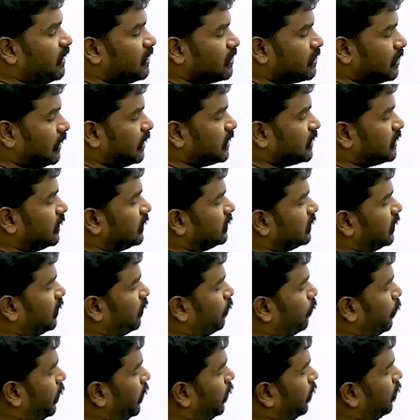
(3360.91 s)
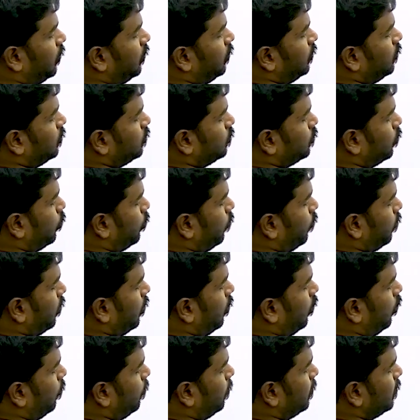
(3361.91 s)
insulation is required. So
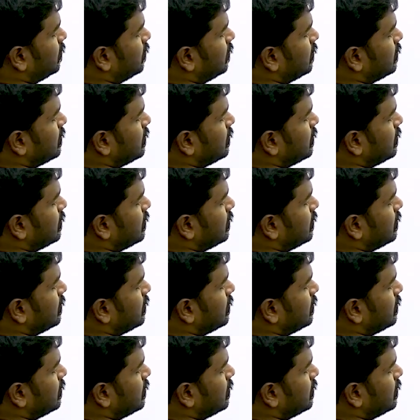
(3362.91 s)
overall how much